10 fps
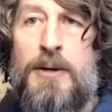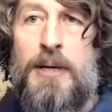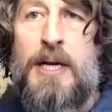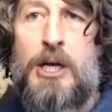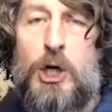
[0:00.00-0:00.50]

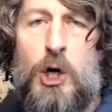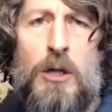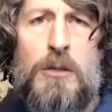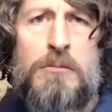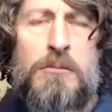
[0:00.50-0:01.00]
in
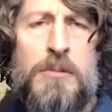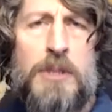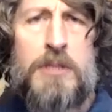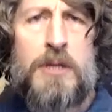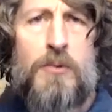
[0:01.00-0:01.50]
Cologne,
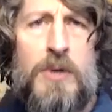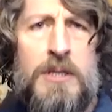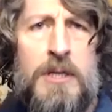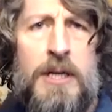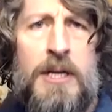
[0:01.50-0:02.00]
is it
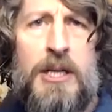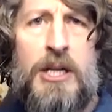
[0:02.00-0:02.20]
wasn't in the,